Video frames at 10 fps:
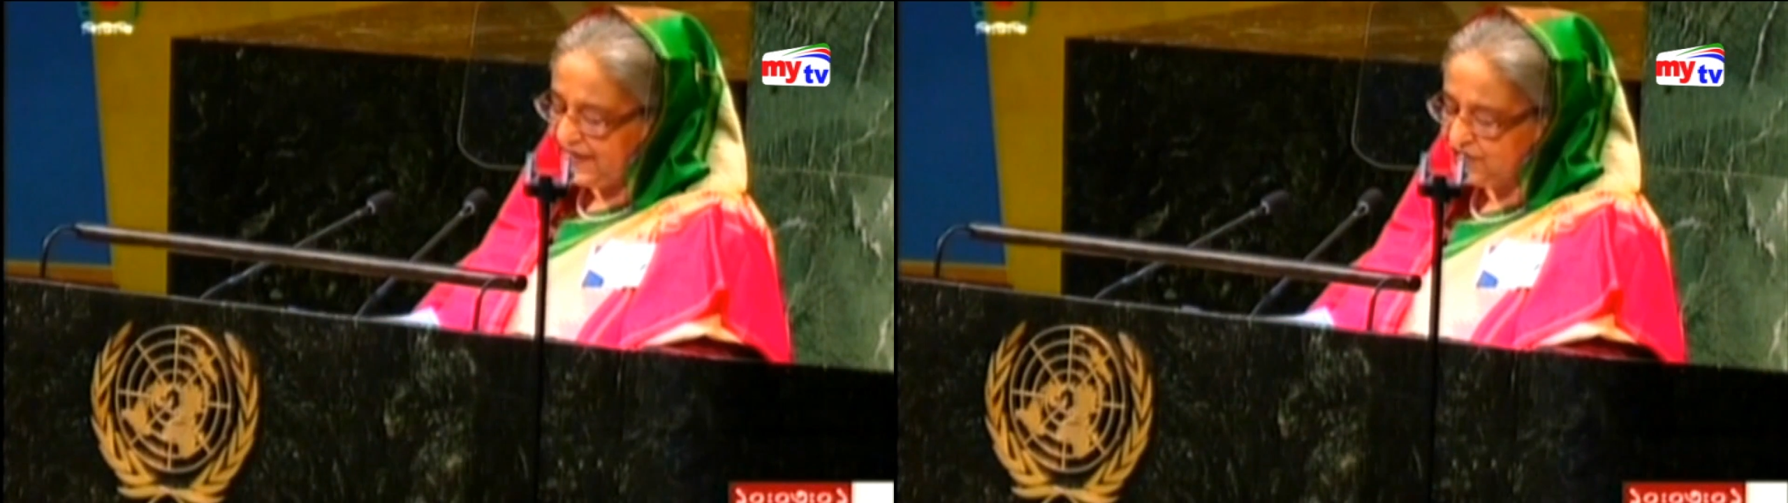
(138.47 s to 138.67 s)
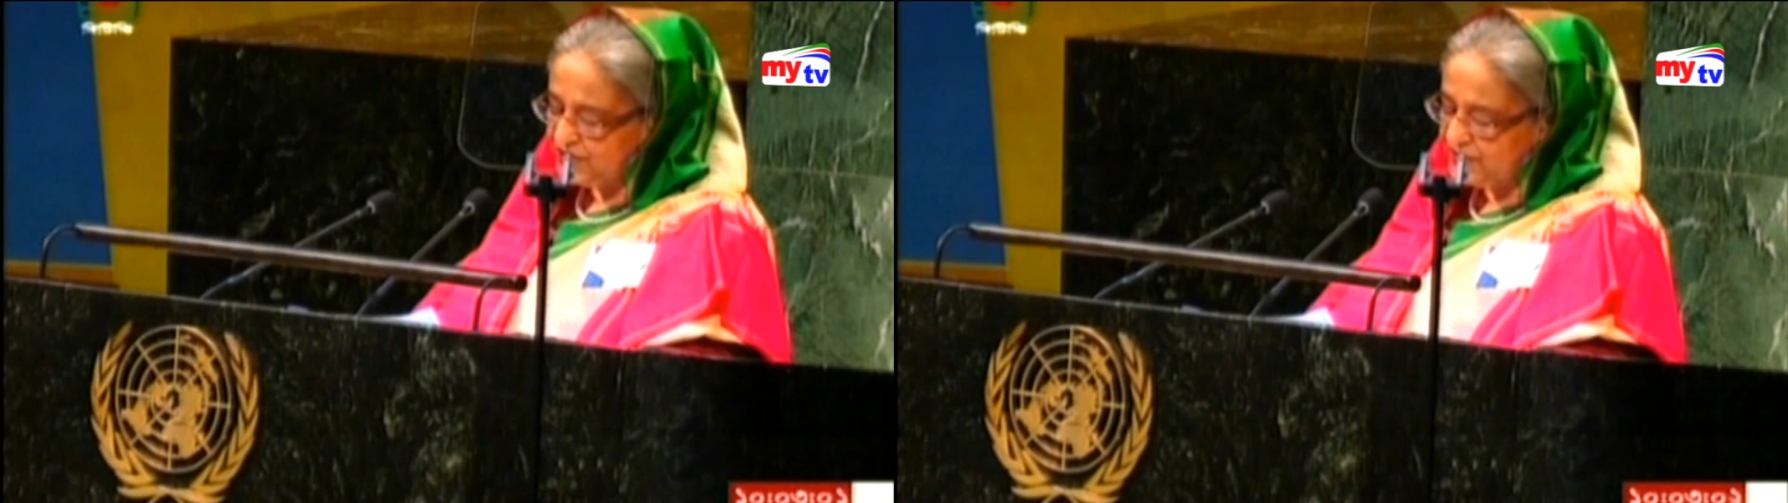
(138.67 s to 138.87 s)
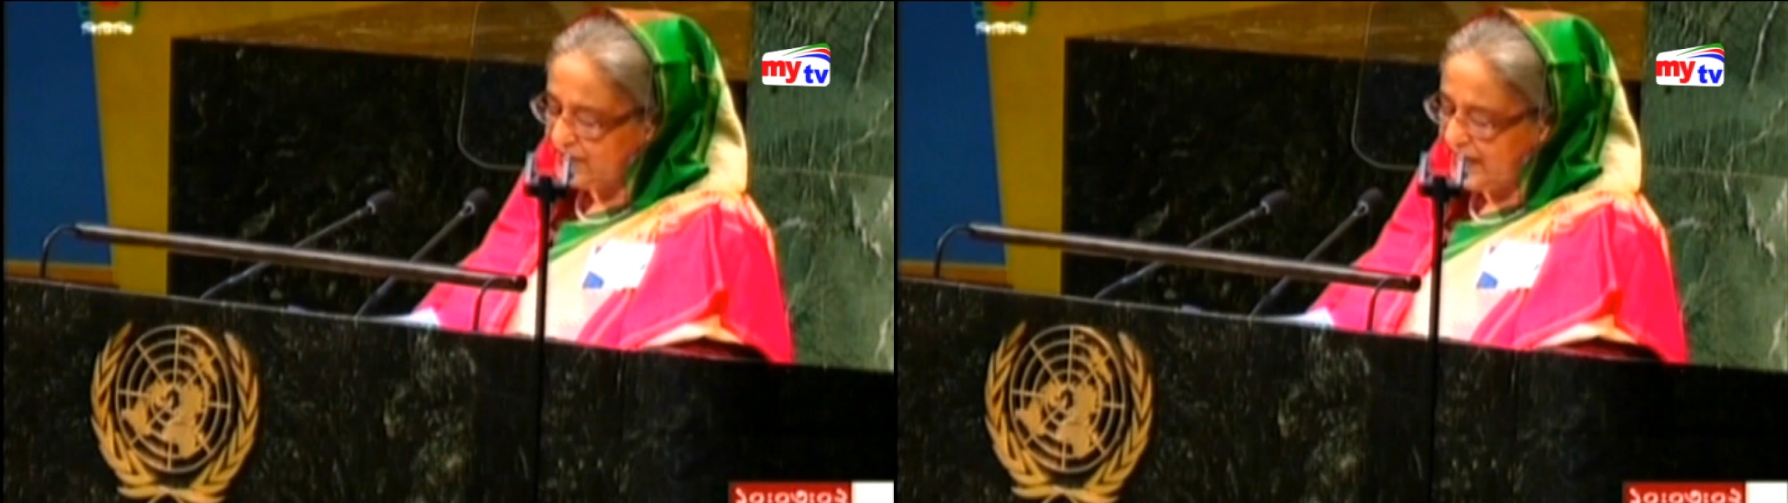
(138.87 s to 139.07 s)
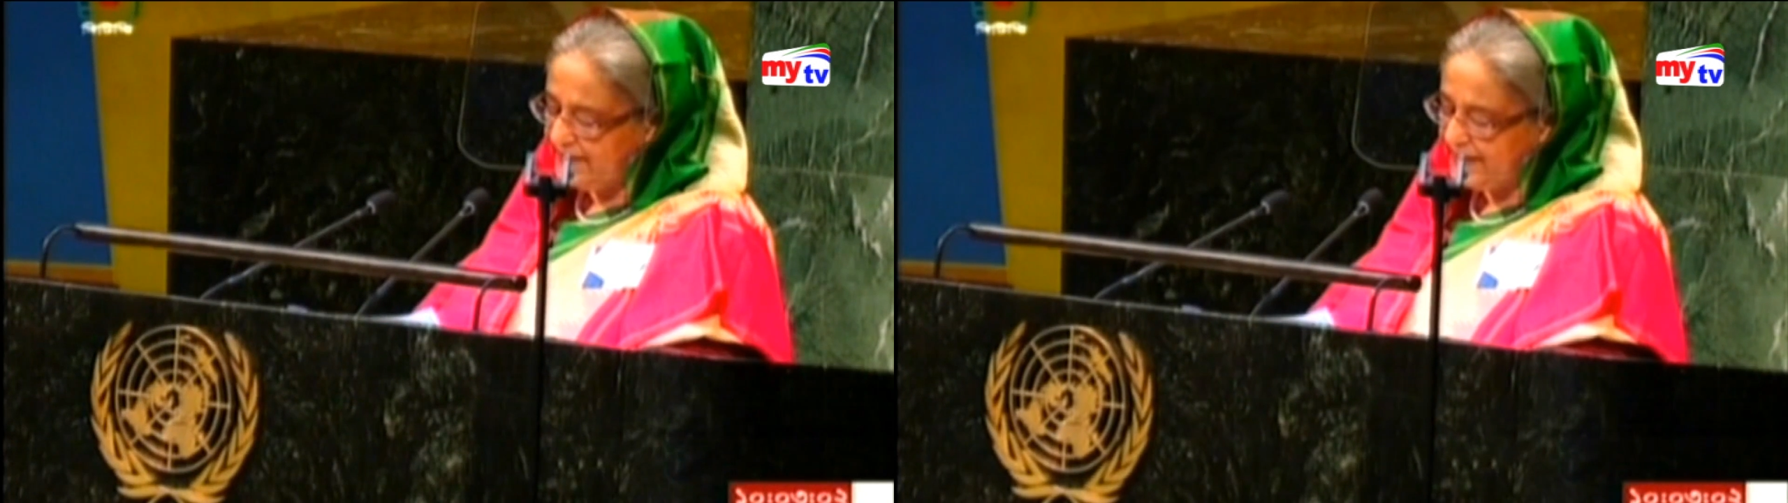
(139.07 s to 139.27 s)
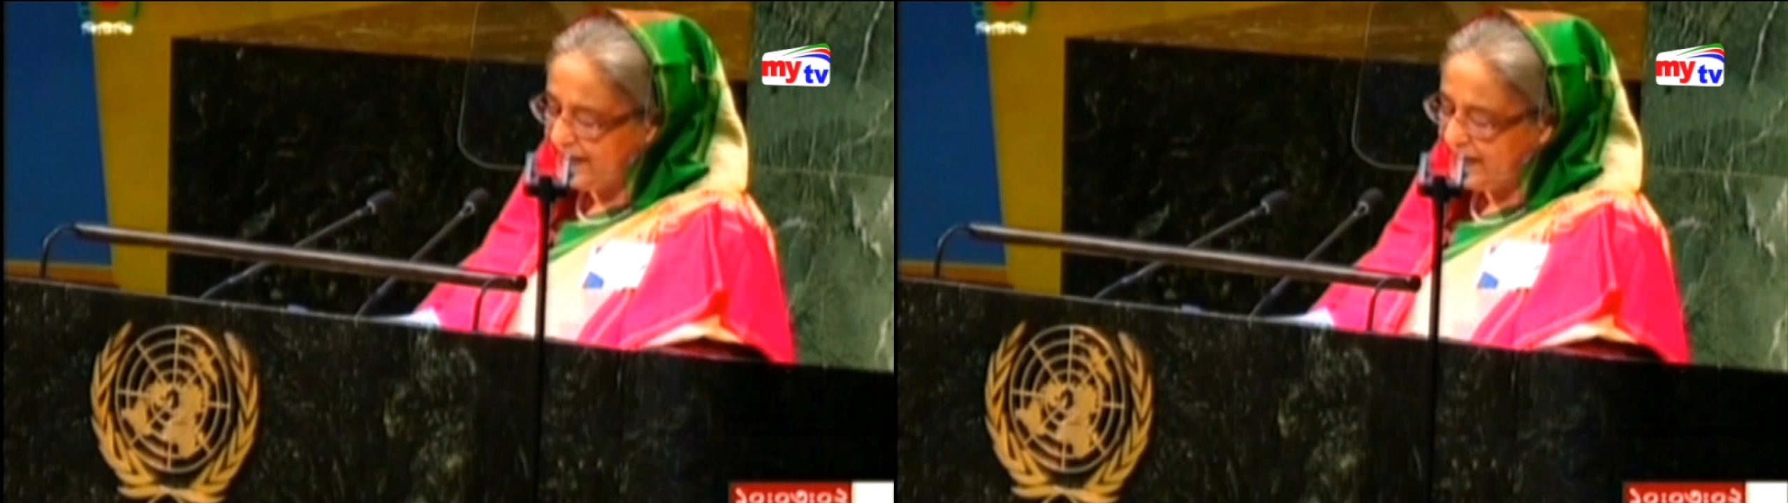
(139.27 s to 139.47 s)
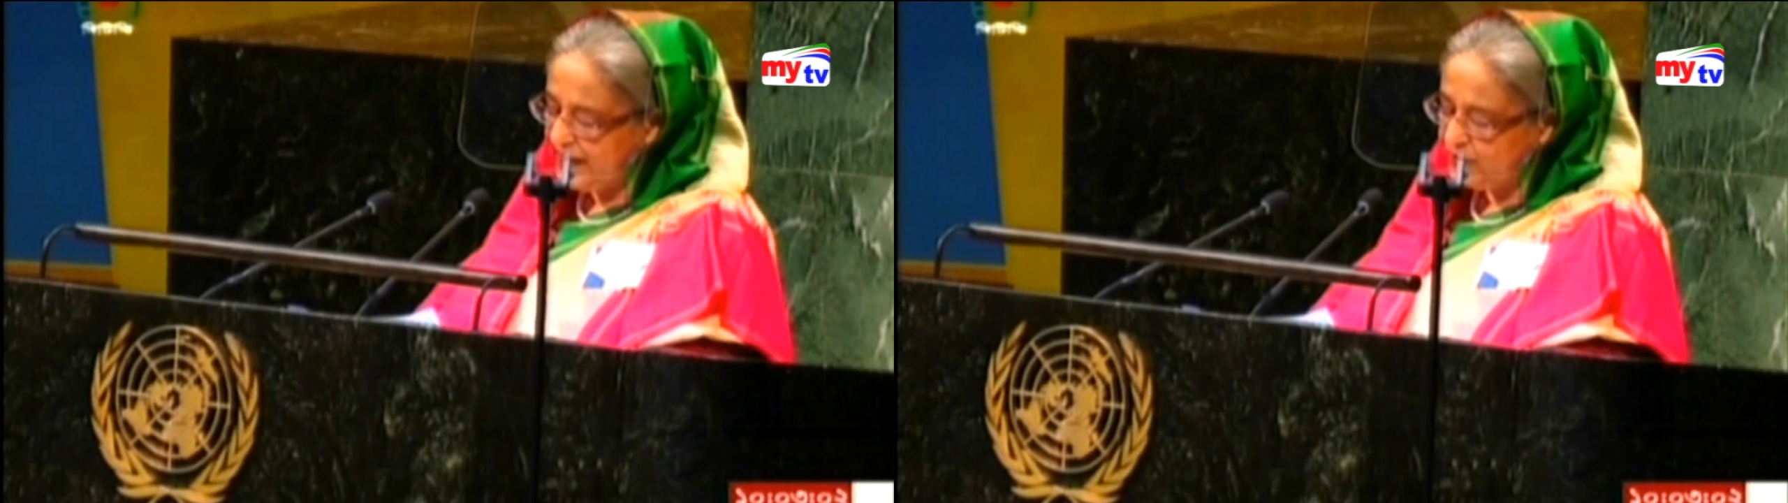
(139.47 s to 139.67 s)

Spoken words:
inside Myanmar to